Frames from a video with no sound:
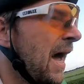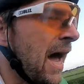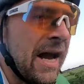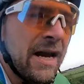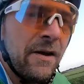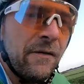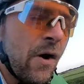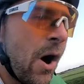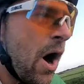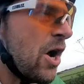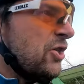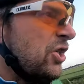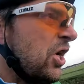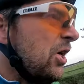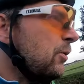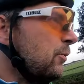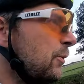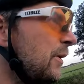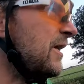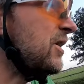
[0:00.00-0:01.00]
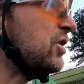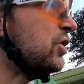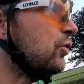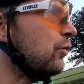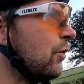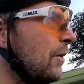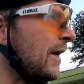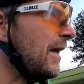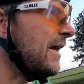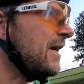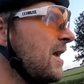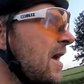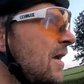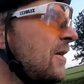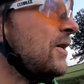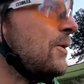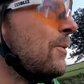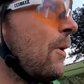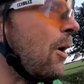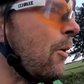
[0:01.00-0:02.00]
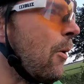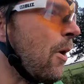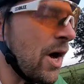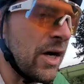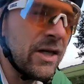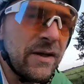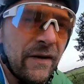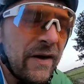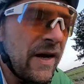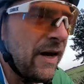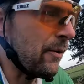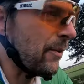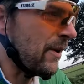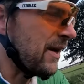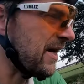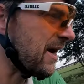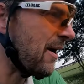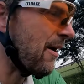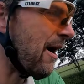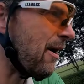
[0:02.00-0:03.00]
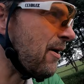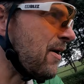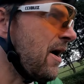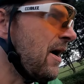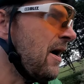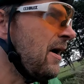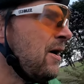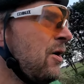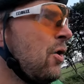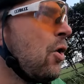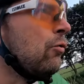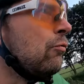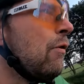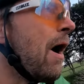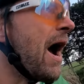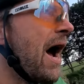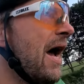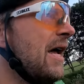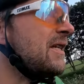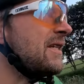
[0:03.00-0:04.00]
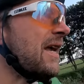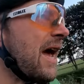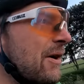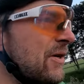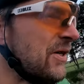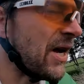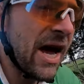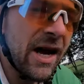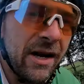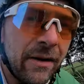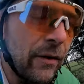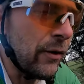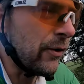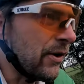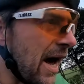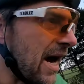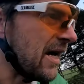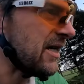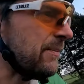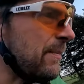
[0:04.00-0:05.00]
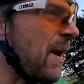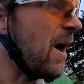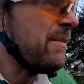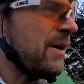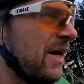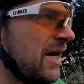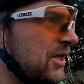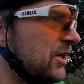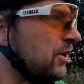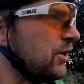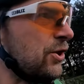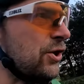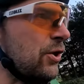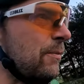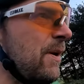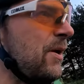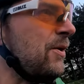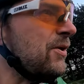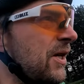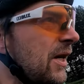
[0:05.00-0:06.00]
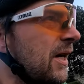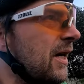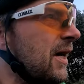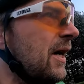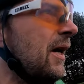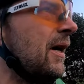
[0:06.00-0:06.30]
And if you are genuinely struggling, do what works for you when you go on rides outside of Audax. Maybe listen to some music.